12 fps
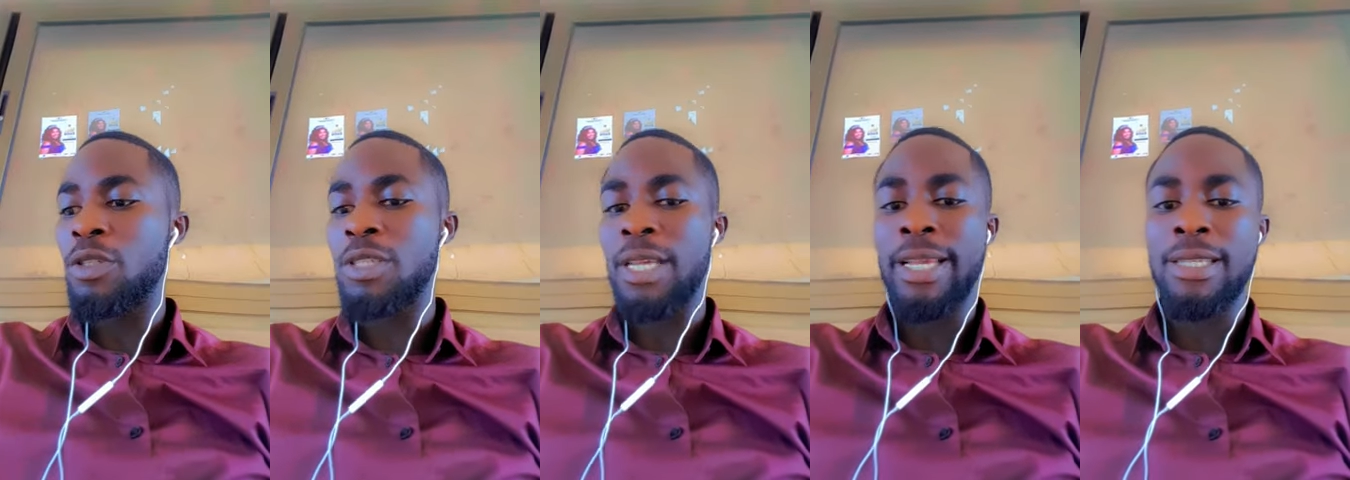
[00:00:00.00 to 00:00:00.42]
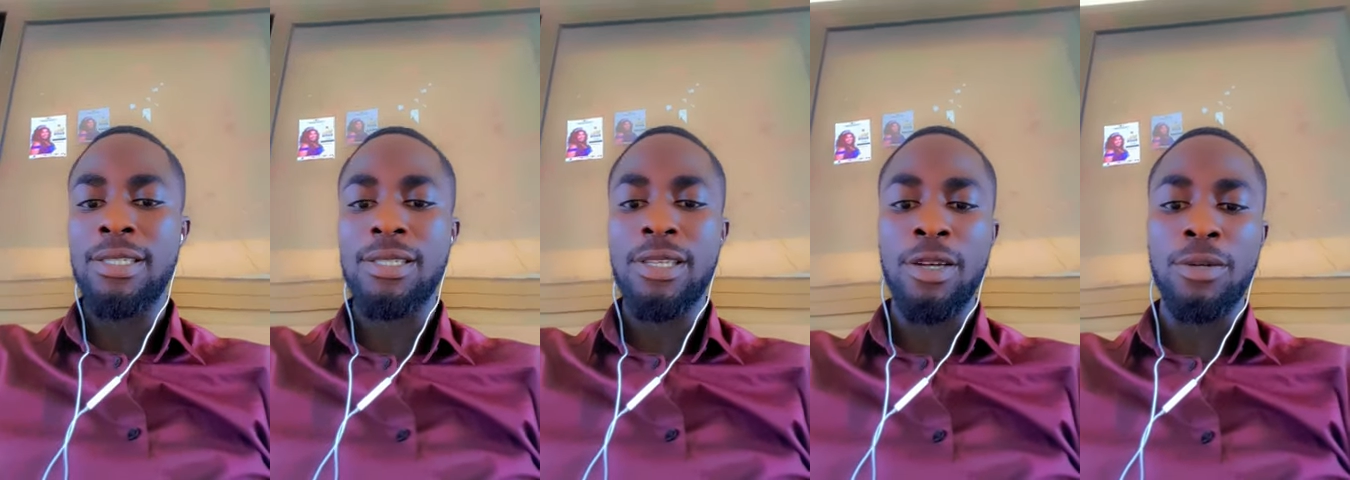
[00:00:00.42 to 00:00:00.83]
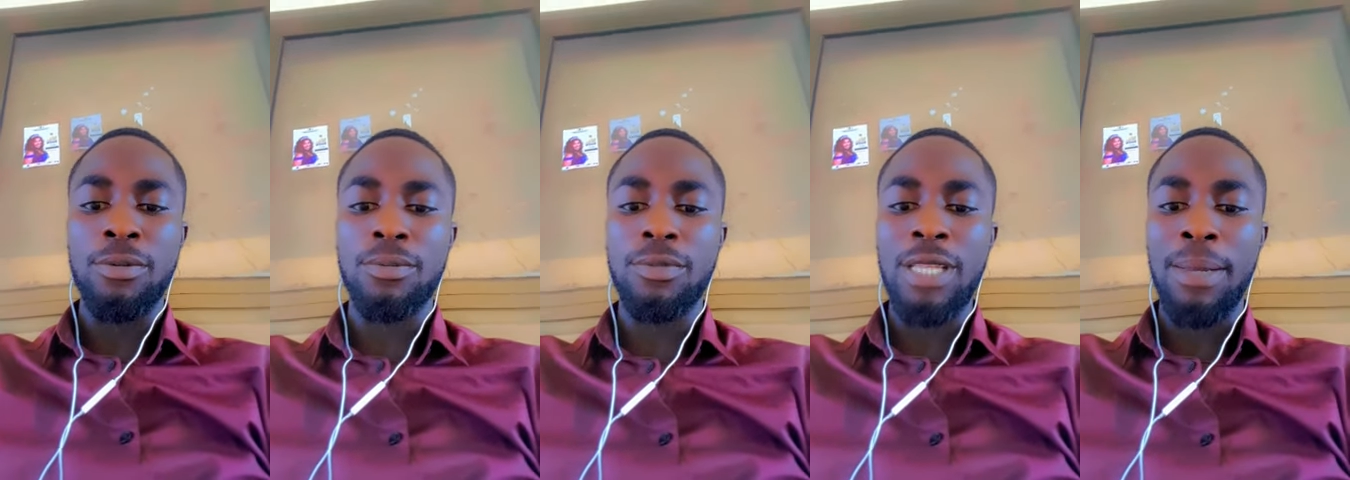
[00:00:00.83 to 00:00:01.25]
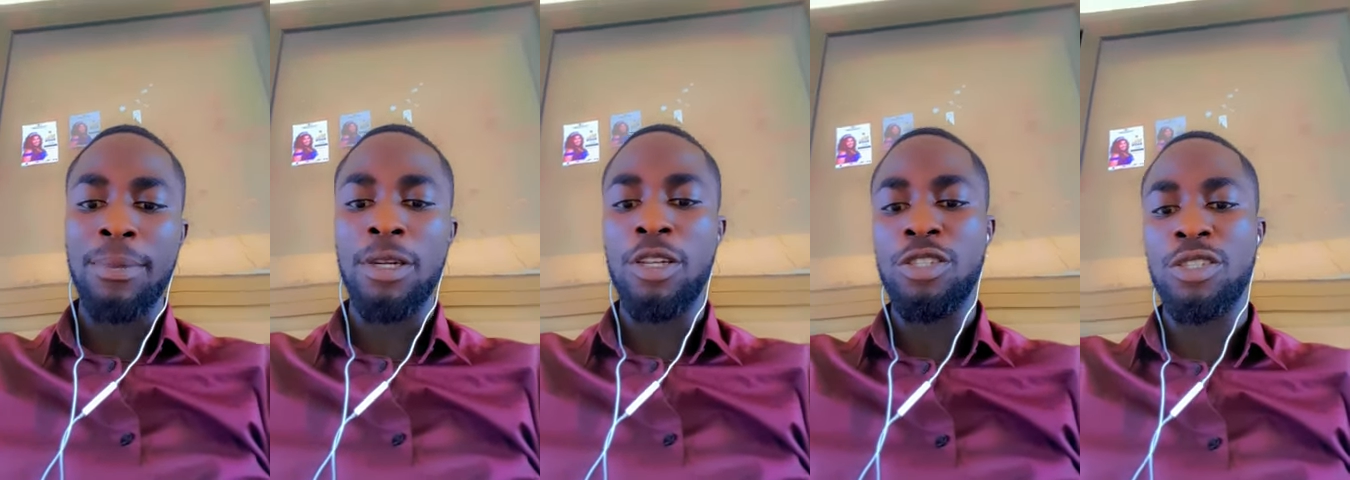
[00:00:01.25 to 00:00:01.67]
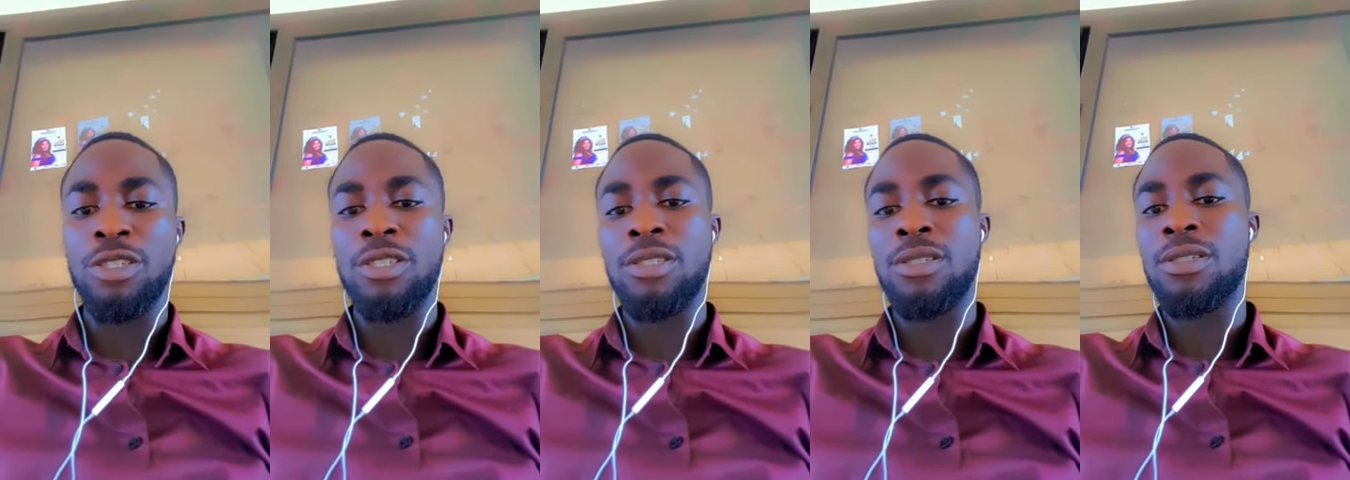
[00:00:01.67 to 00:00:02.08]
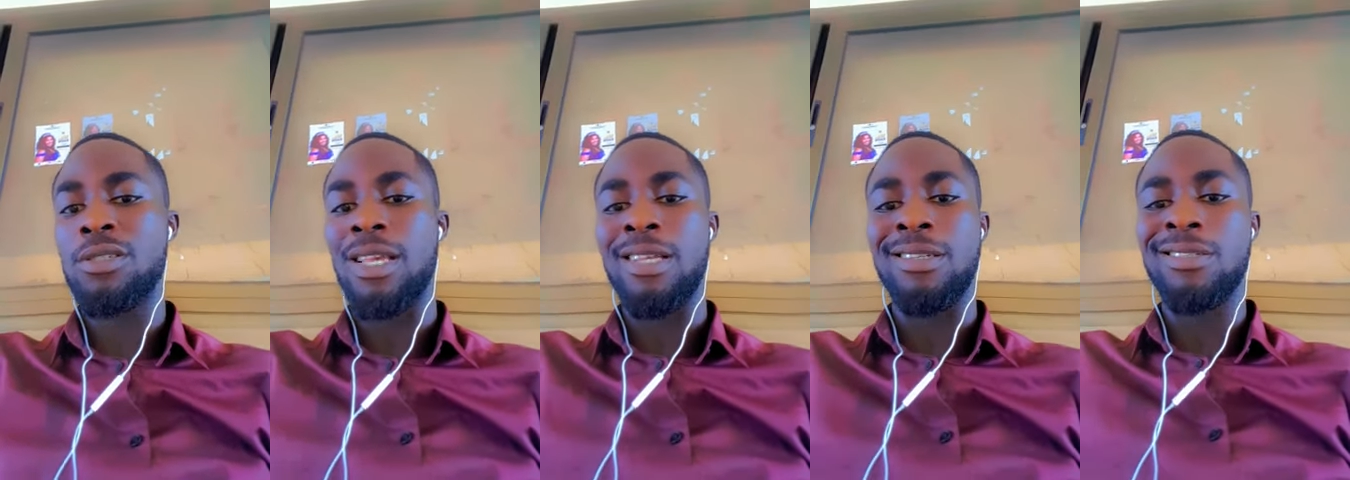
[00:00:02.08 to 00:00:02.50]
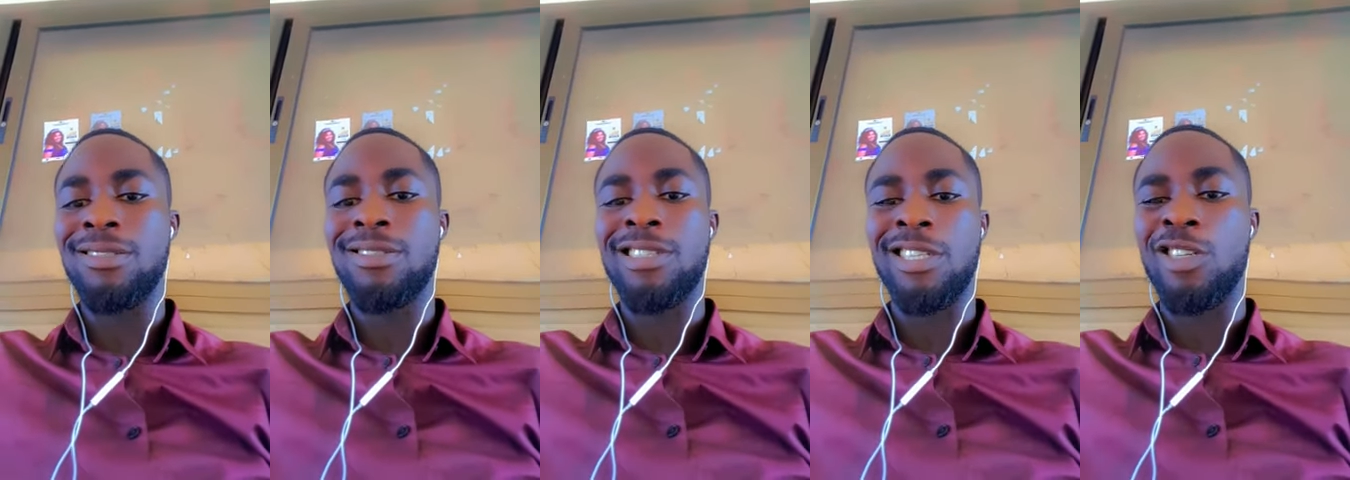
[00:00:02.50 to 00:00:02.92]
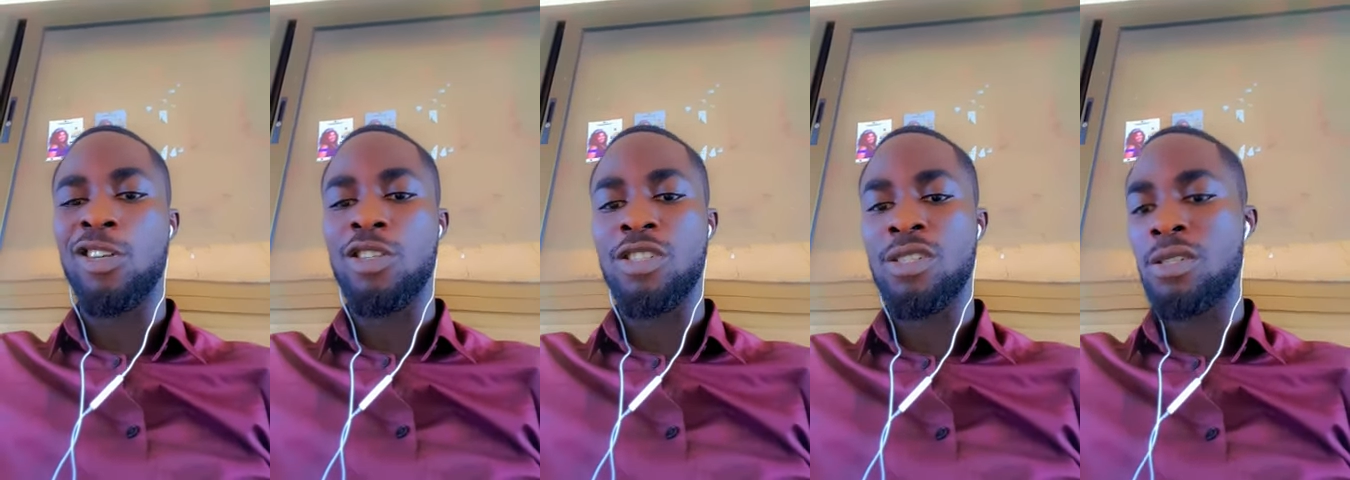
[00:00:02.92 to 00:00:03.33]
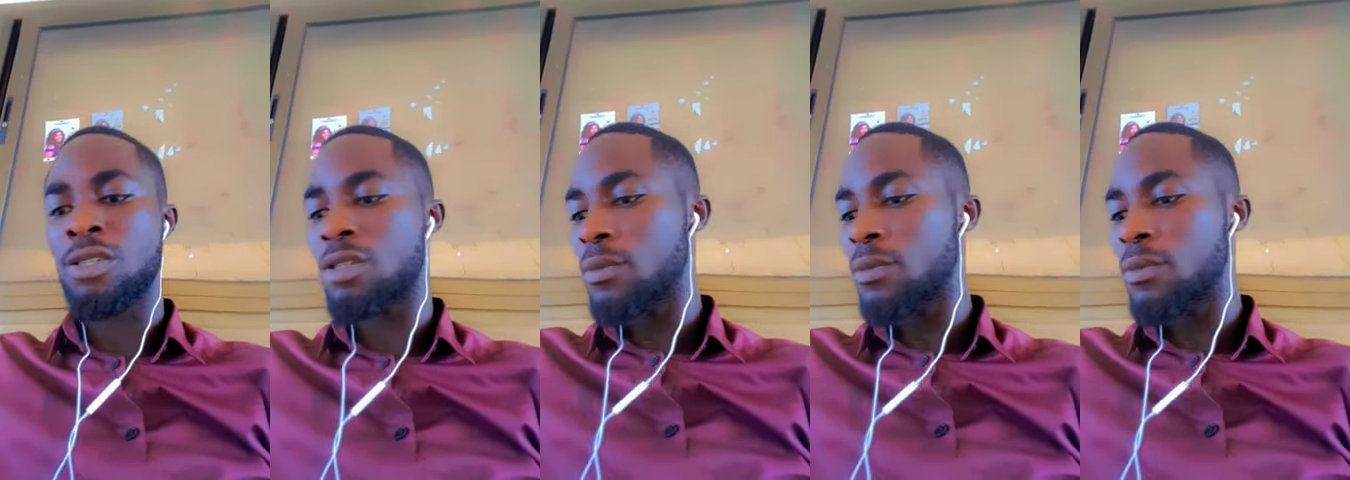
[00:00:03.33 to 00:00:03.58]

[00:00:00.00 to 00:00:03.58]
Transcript: science terminologies and technologies.